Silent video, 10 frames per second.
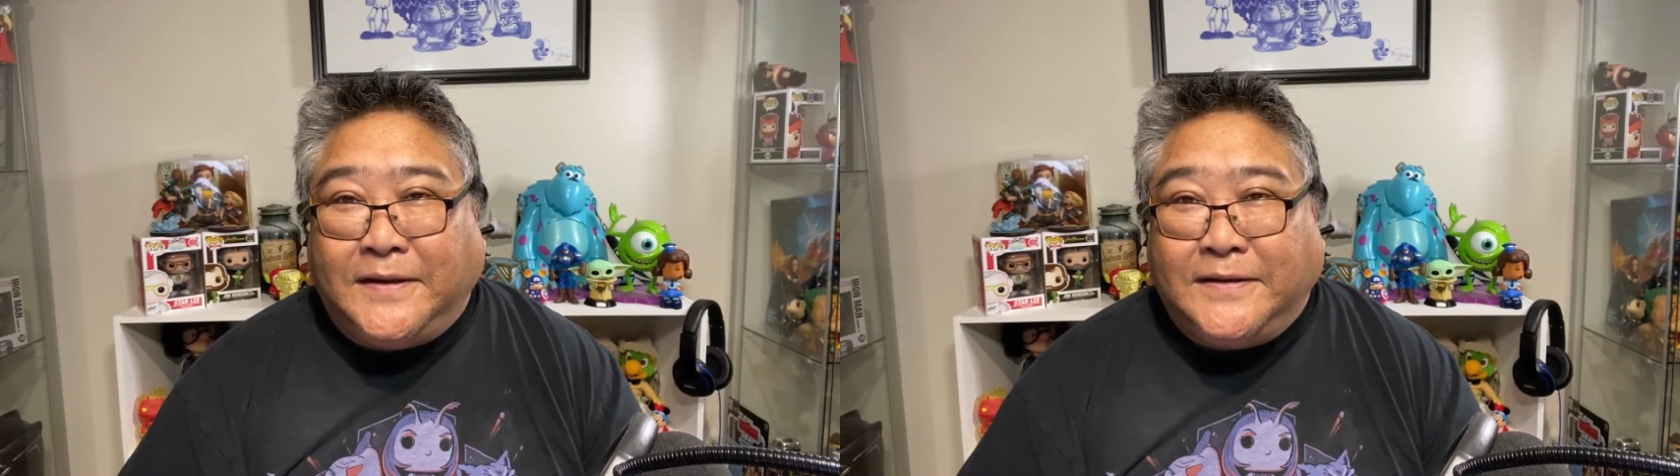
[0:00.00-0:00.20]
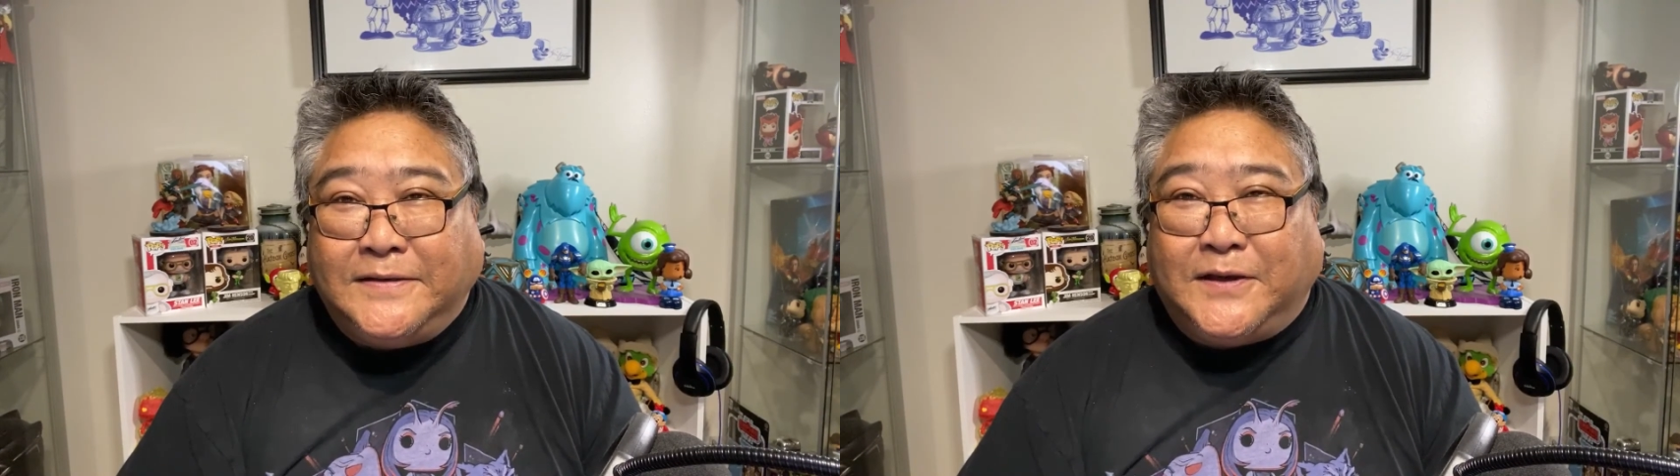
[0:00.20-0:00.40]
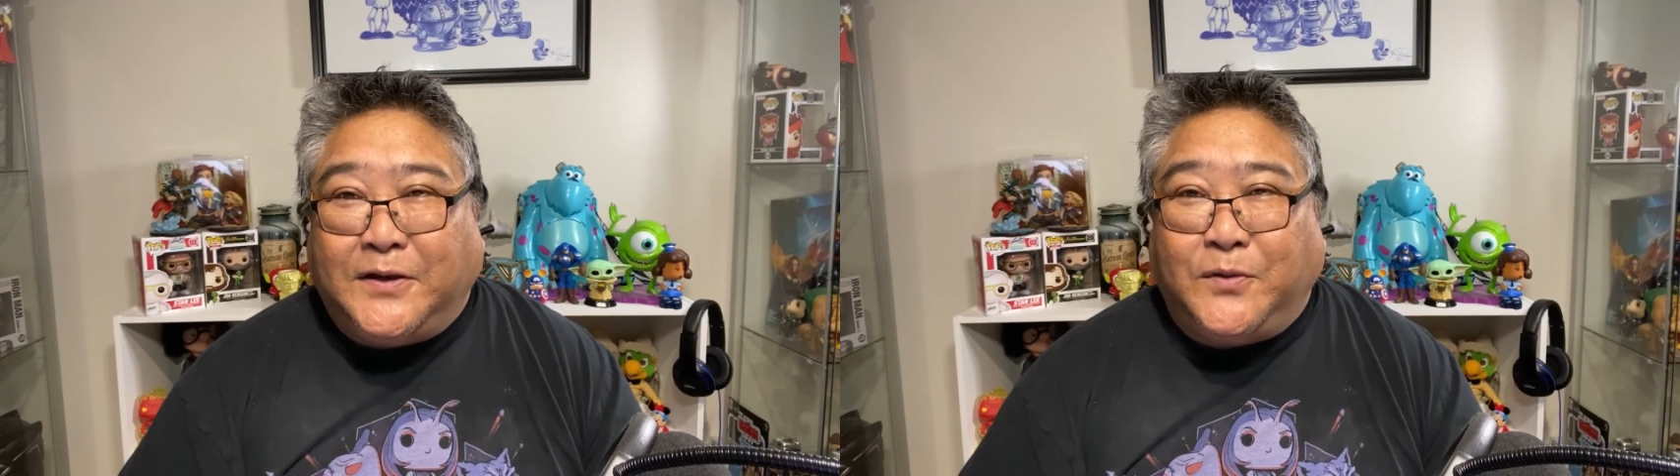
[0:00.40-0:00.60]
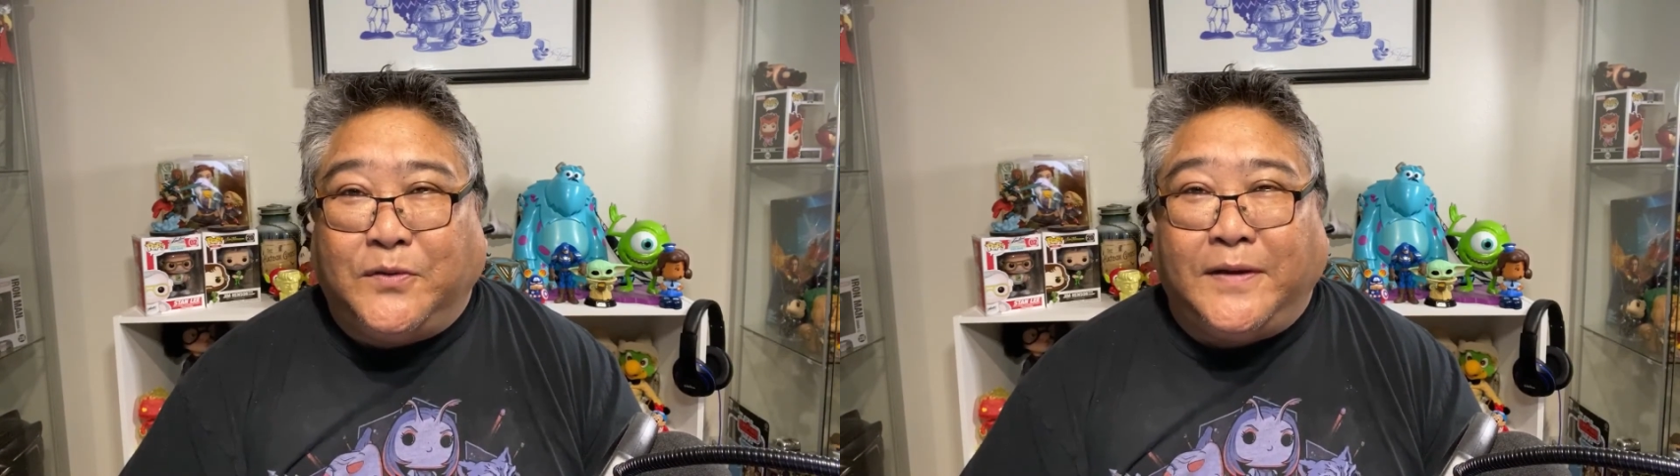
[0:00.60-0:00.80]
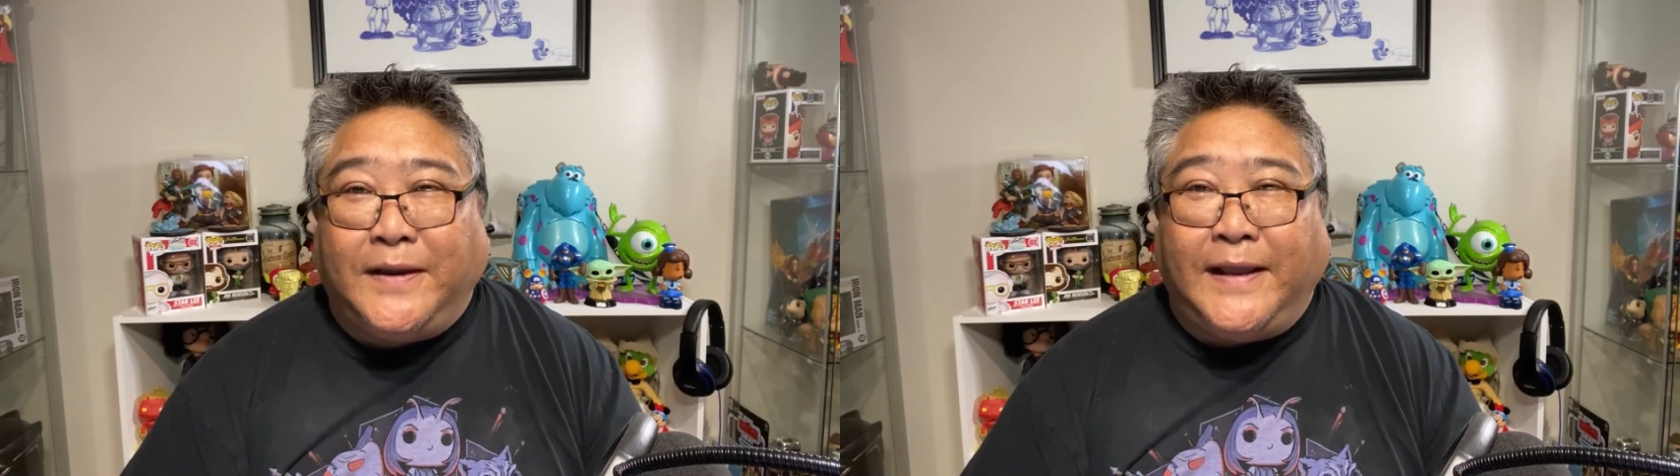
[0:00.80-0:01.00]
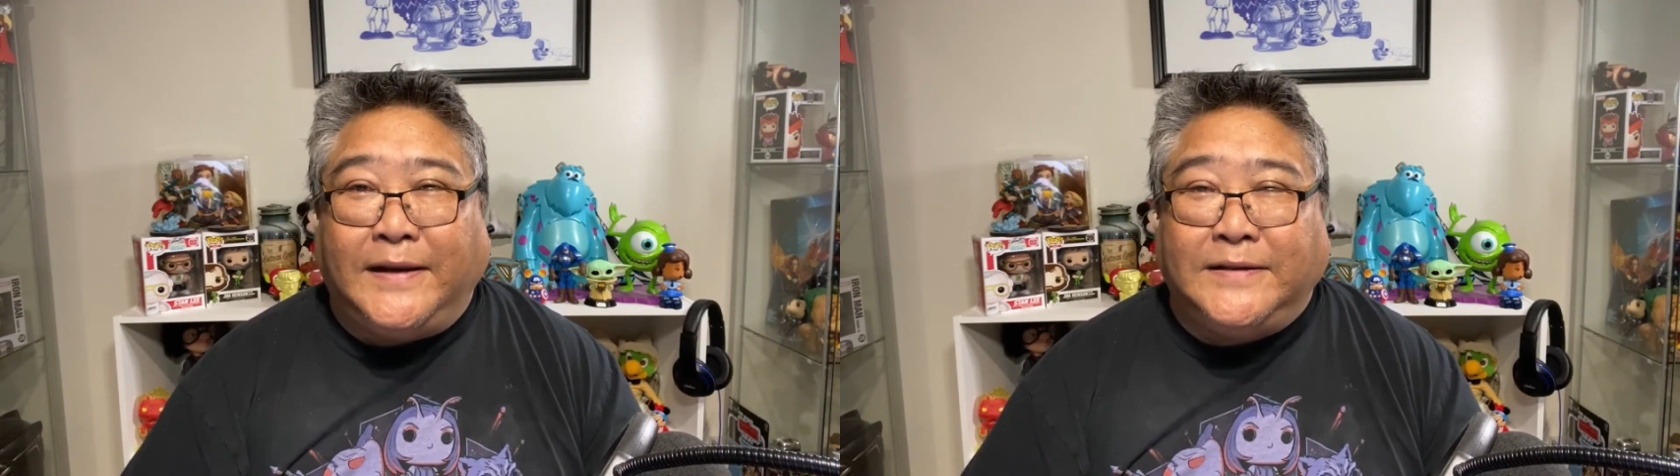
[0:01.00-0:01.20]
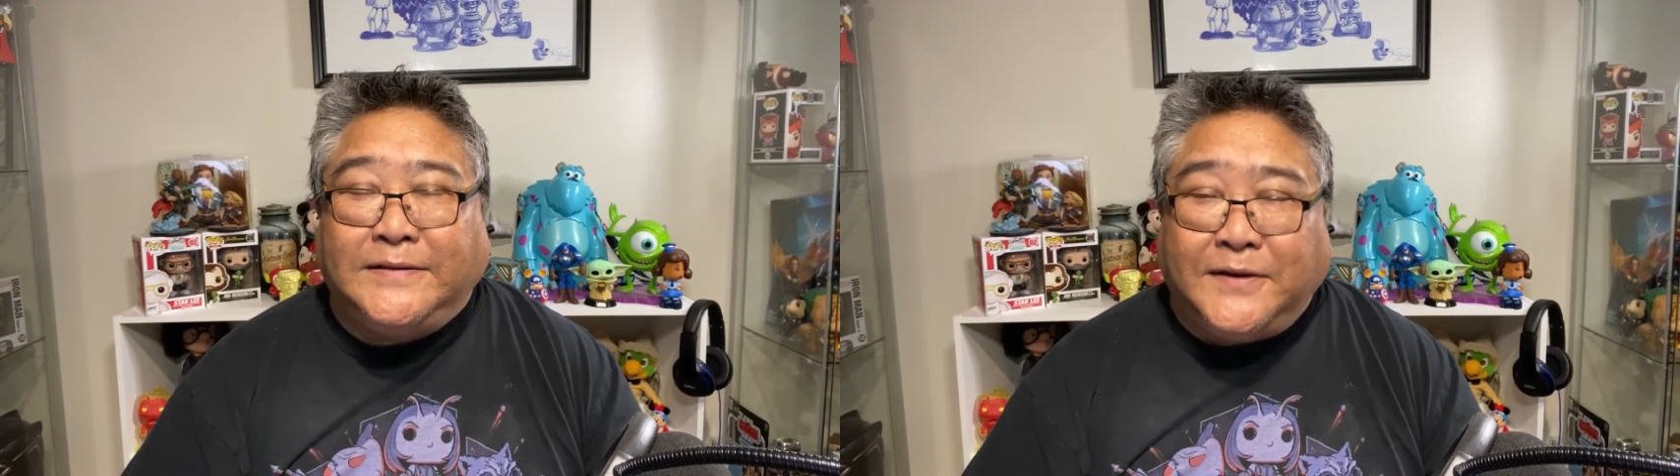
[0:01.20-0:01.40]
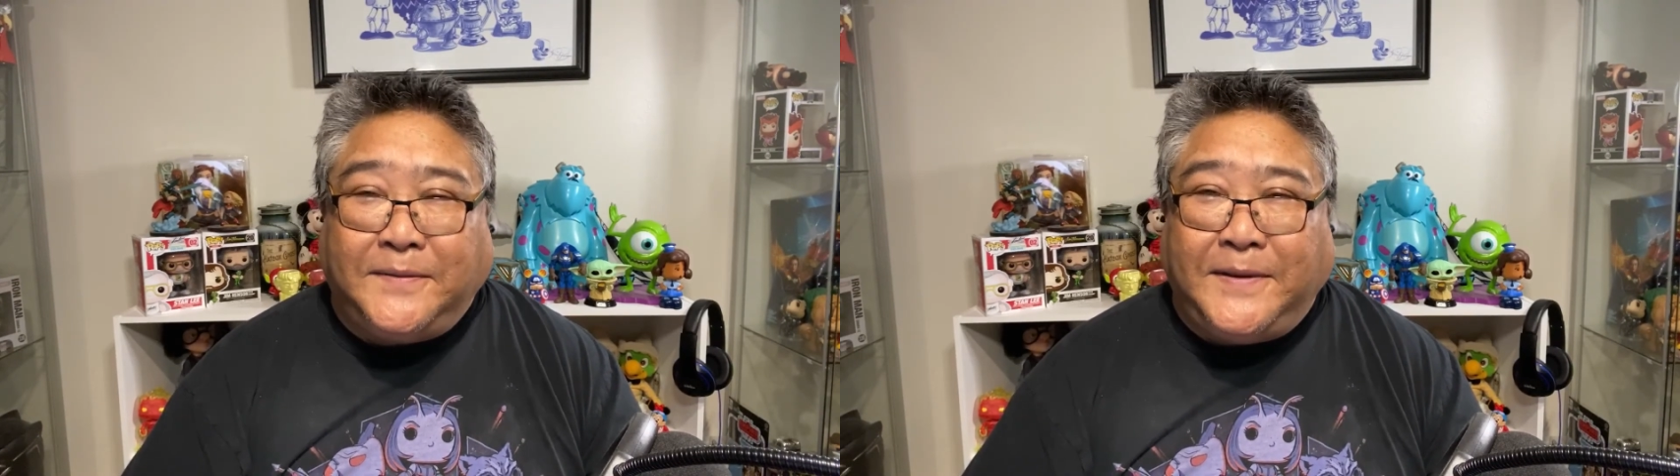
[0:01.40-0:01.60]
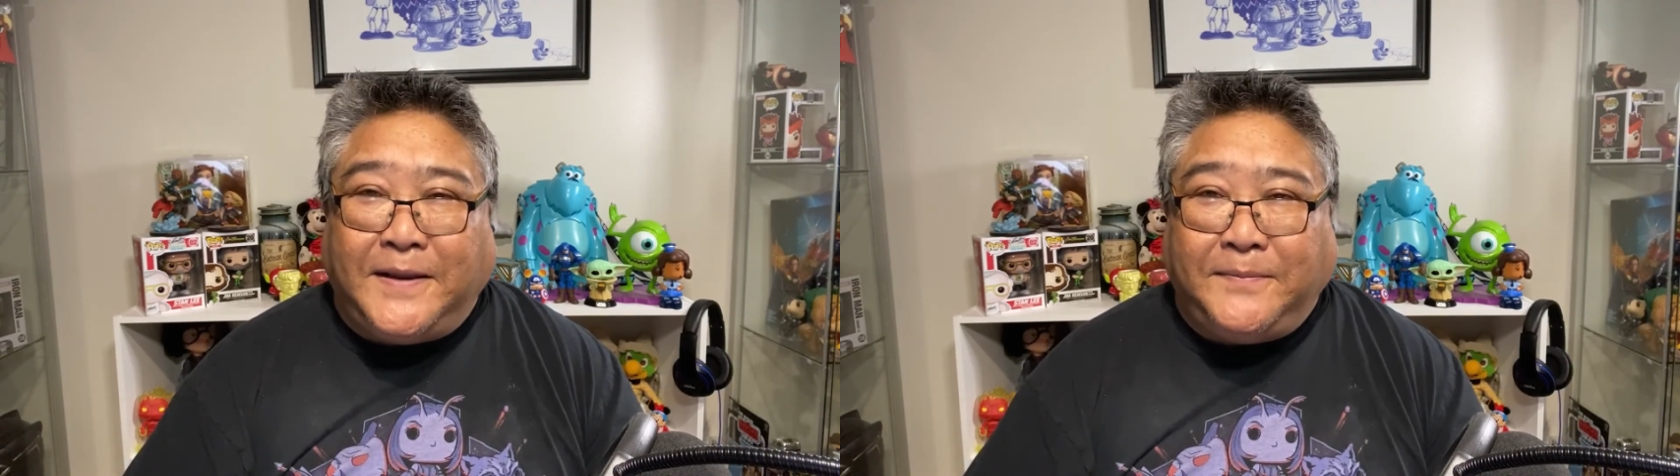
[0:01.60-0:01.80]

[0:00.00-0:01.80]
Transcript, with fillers: So, again, it's going to be